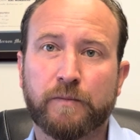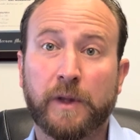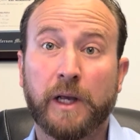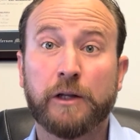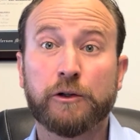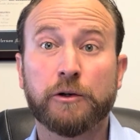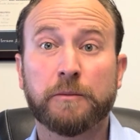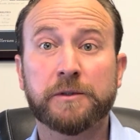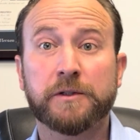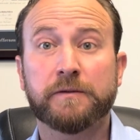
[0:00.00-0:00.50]
In
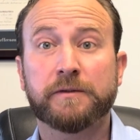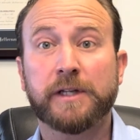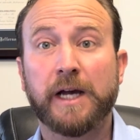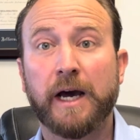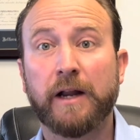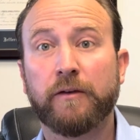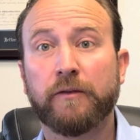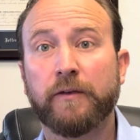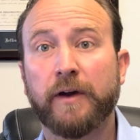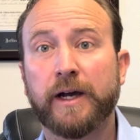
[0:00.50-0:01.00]
terms of
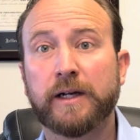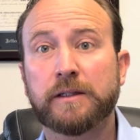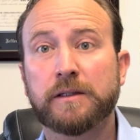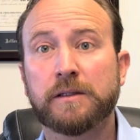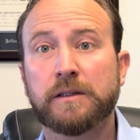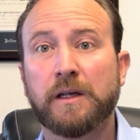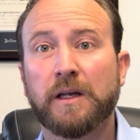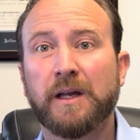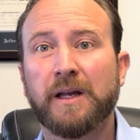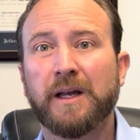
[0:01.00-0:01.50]
side
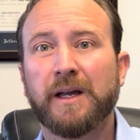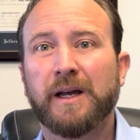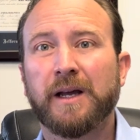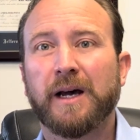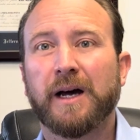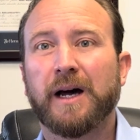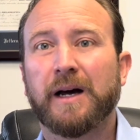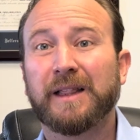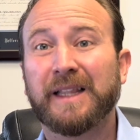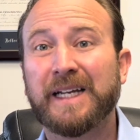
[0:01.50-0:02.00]
effects,
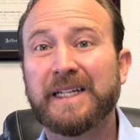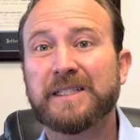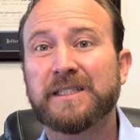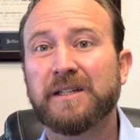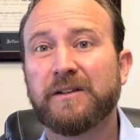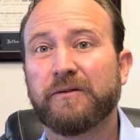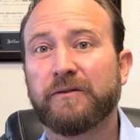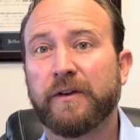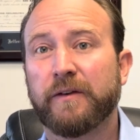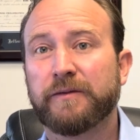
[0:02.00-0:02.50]
uh, less
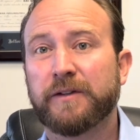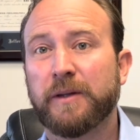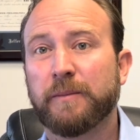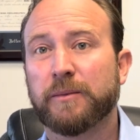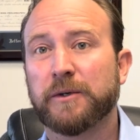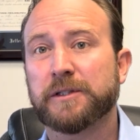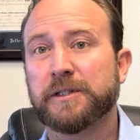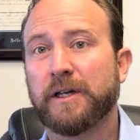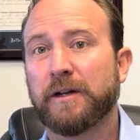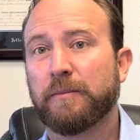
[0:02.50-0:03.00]
than
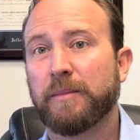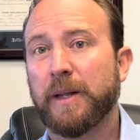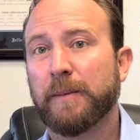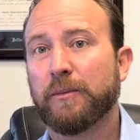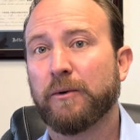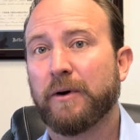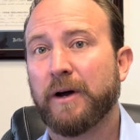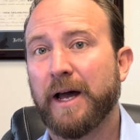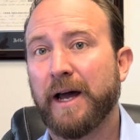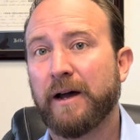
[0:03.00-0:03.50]
15% of
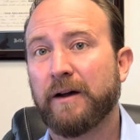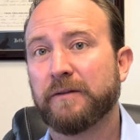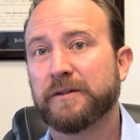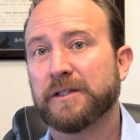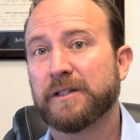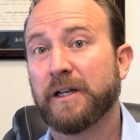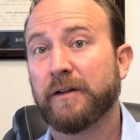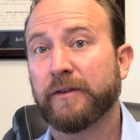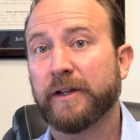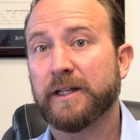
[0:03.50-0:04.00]
people have
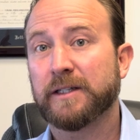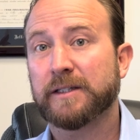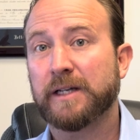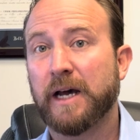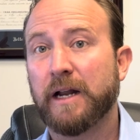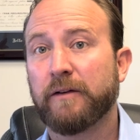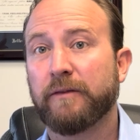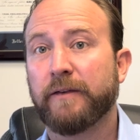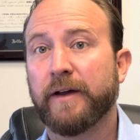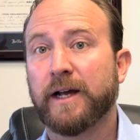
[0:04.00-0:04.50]
significant
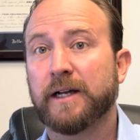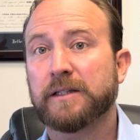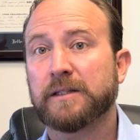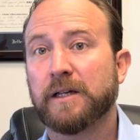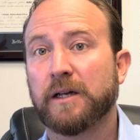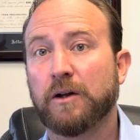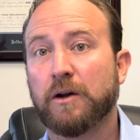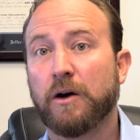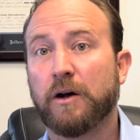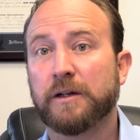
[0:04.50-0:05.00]
side effects
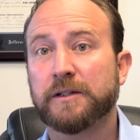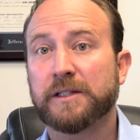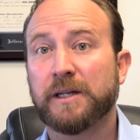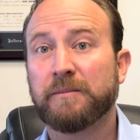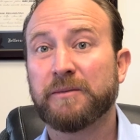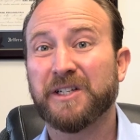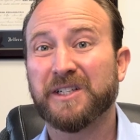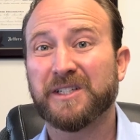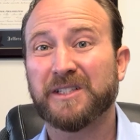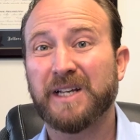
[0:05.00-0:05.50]
that cause them
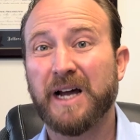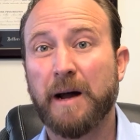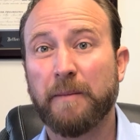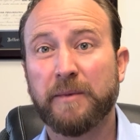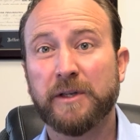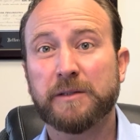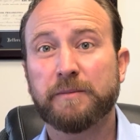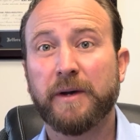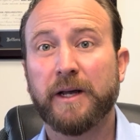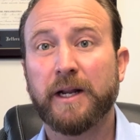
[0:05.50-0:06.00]
to stop
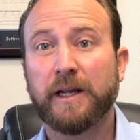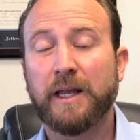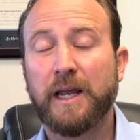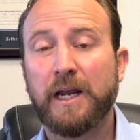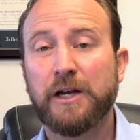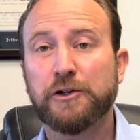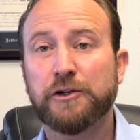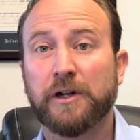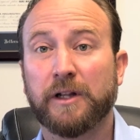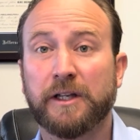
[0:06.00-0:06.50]
this
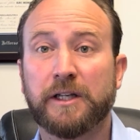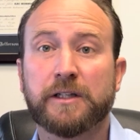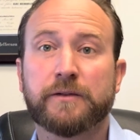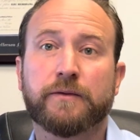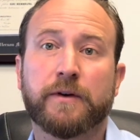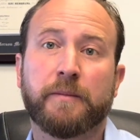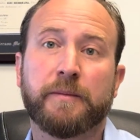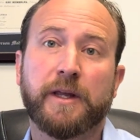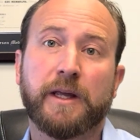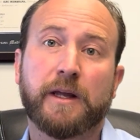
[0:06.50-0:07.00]
medication, at least
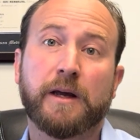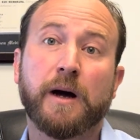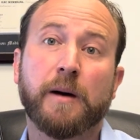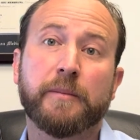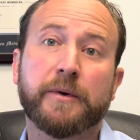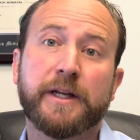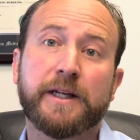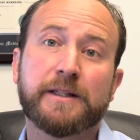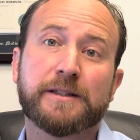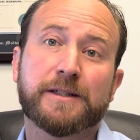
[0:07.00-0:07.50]
from the
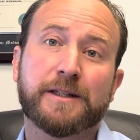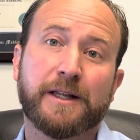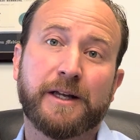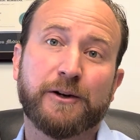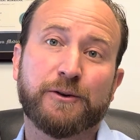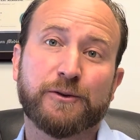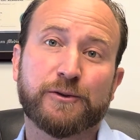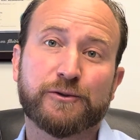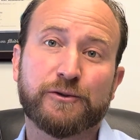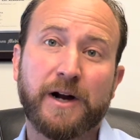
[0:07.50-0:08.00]
company's
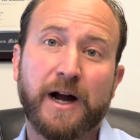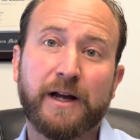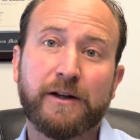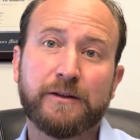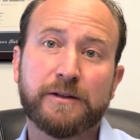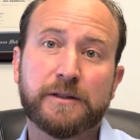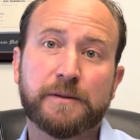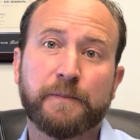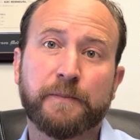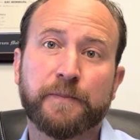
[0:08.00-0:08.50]
clinical
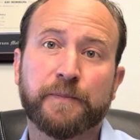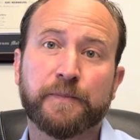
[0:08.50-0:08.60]
trials.